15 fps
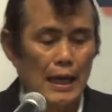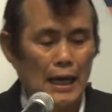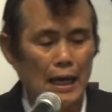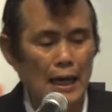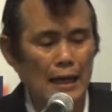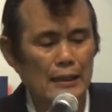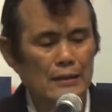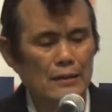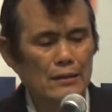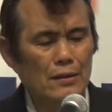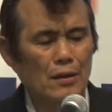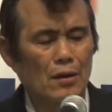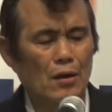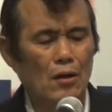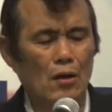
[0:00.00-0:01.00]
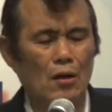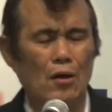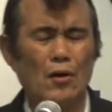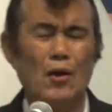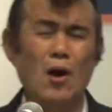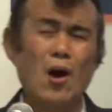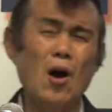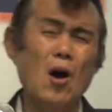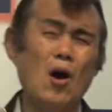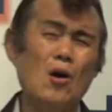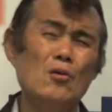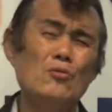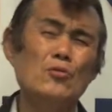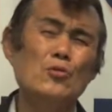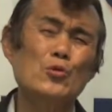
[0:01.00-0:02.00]
and
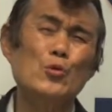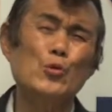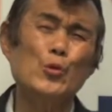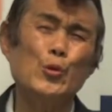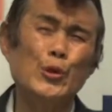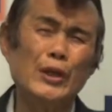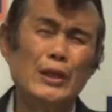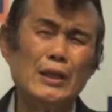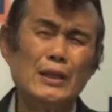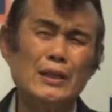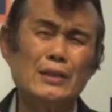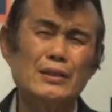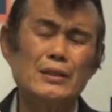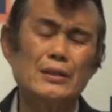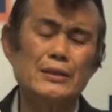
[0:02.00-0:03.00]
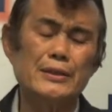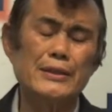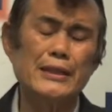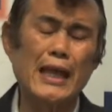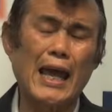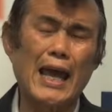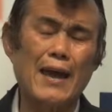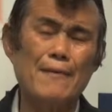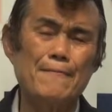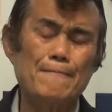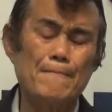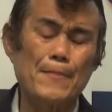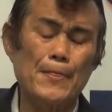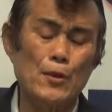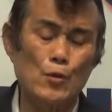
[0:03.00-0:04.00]
along with
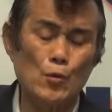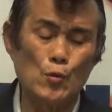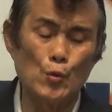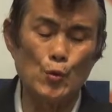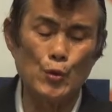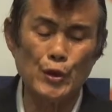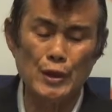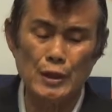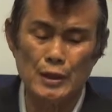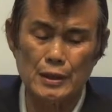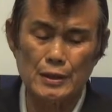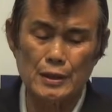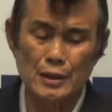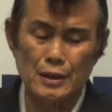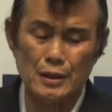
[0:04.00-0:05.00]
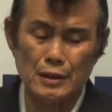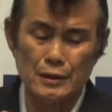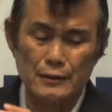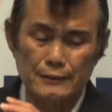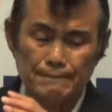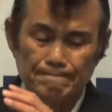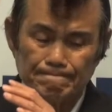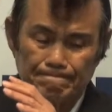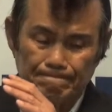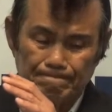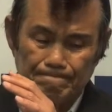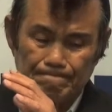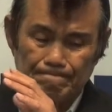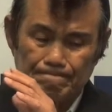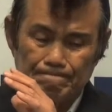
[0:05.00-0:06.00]
them with the
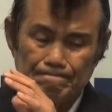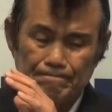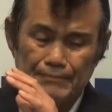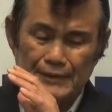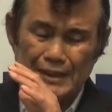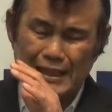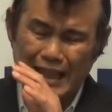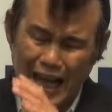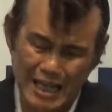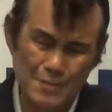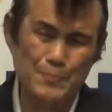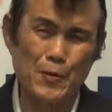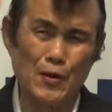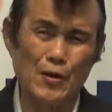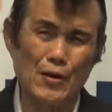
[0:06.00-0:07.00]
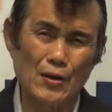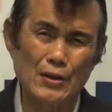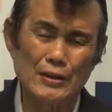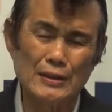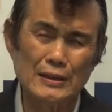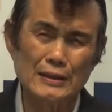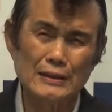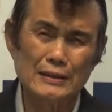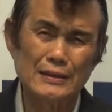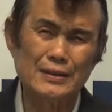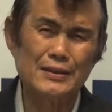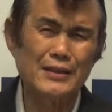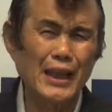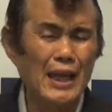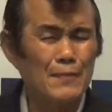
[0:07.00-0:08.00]
gospel. So
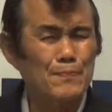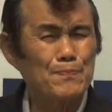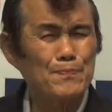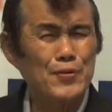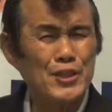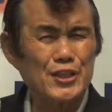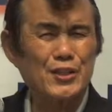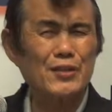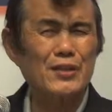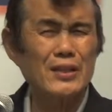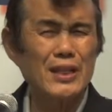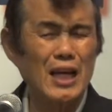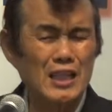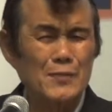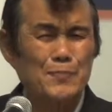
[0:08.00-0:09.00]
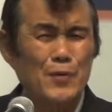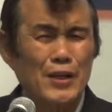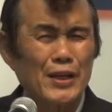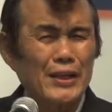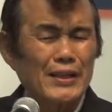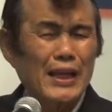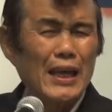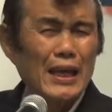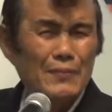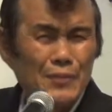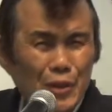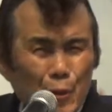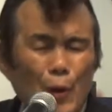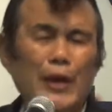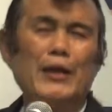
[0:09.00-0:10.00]
they preached the gospel in
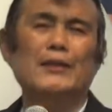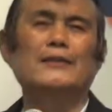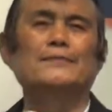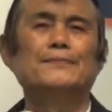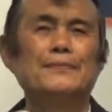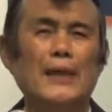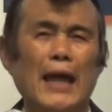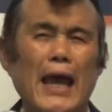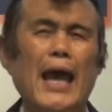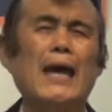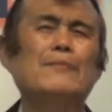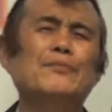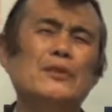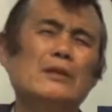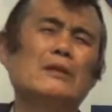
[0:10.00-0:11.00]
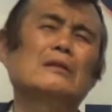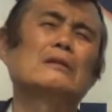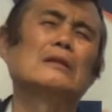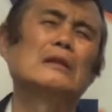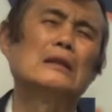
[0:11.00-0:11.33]
everywhere. After